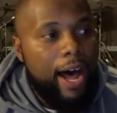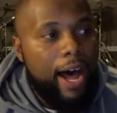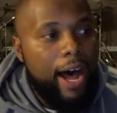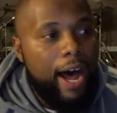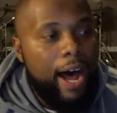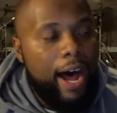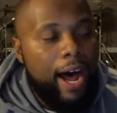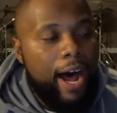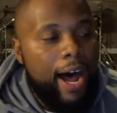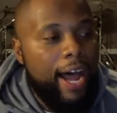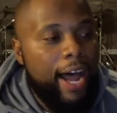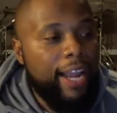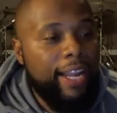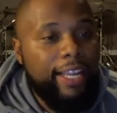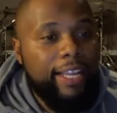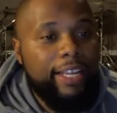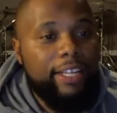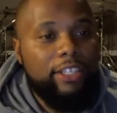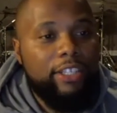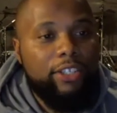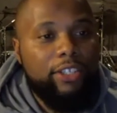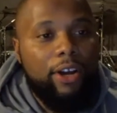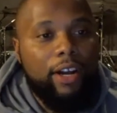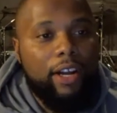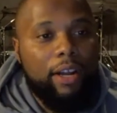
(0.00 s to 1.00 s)
I can
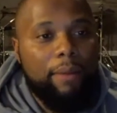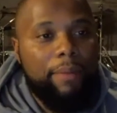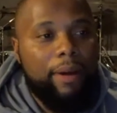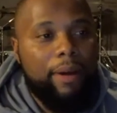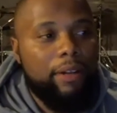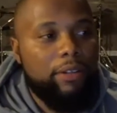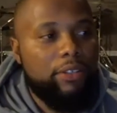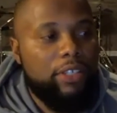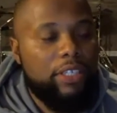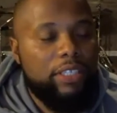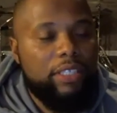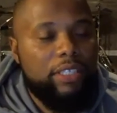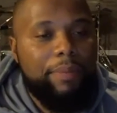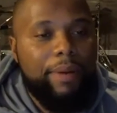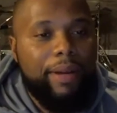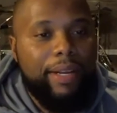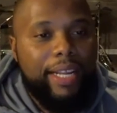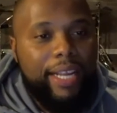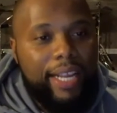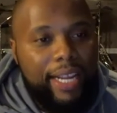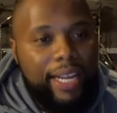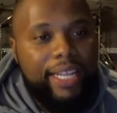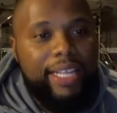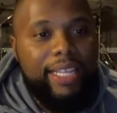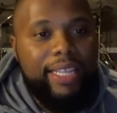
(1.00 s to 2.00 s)
talk about just about
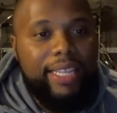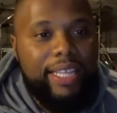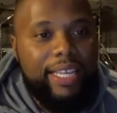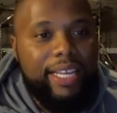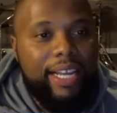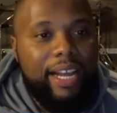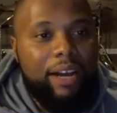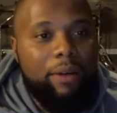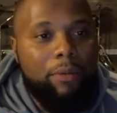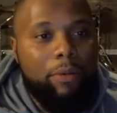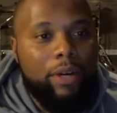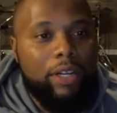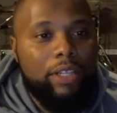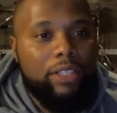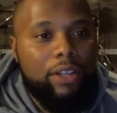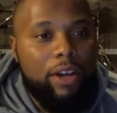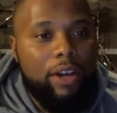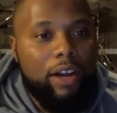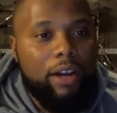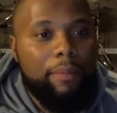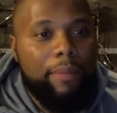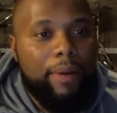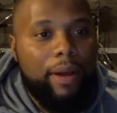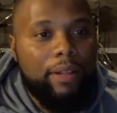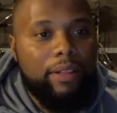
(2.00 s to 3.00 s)
anything I want to talk
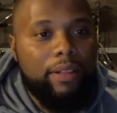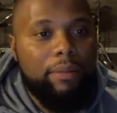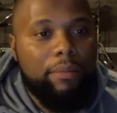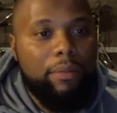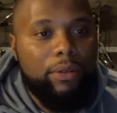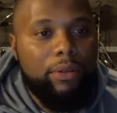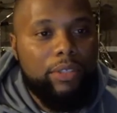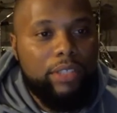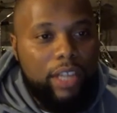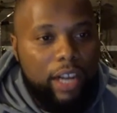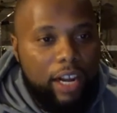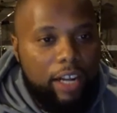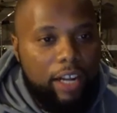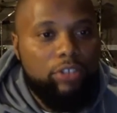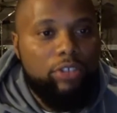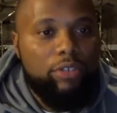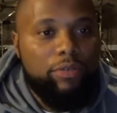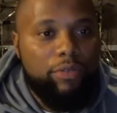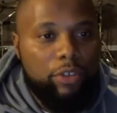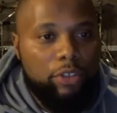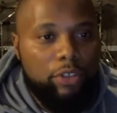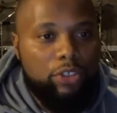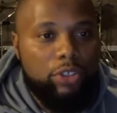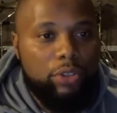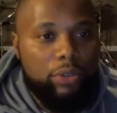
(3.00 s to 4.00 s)
about, the most
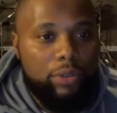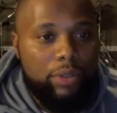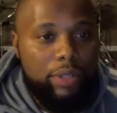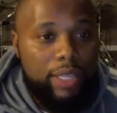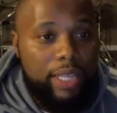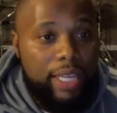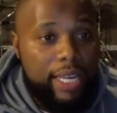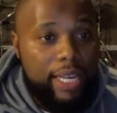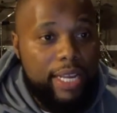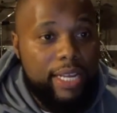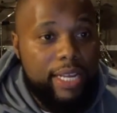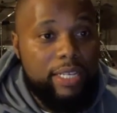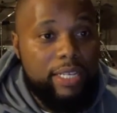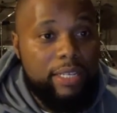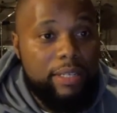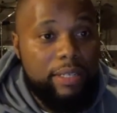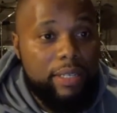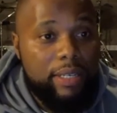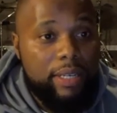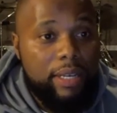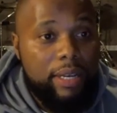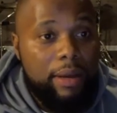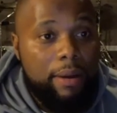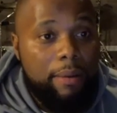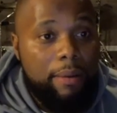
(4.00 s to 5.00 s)
controversial things,
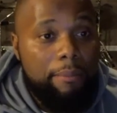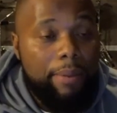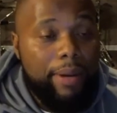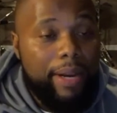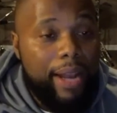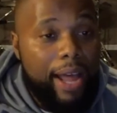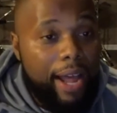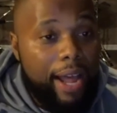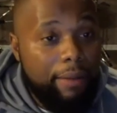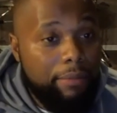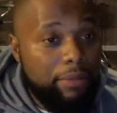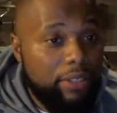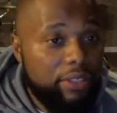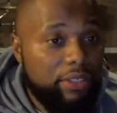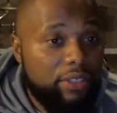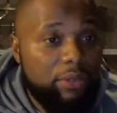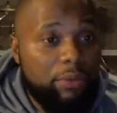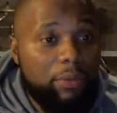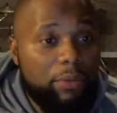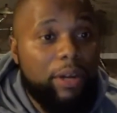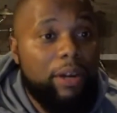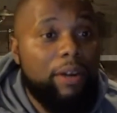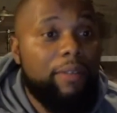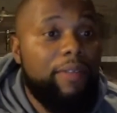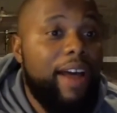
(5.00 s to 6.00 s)
but I'm just
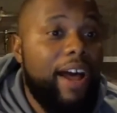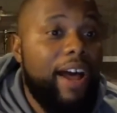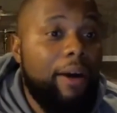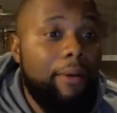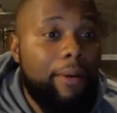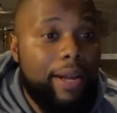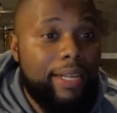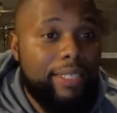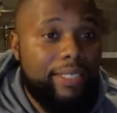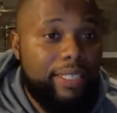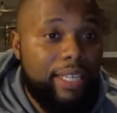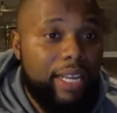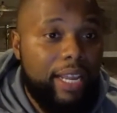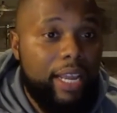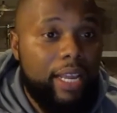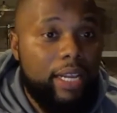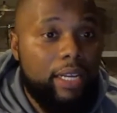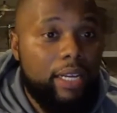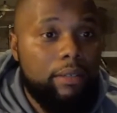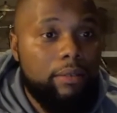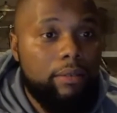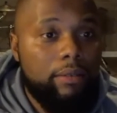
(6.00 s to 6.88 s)
aware of how I say it.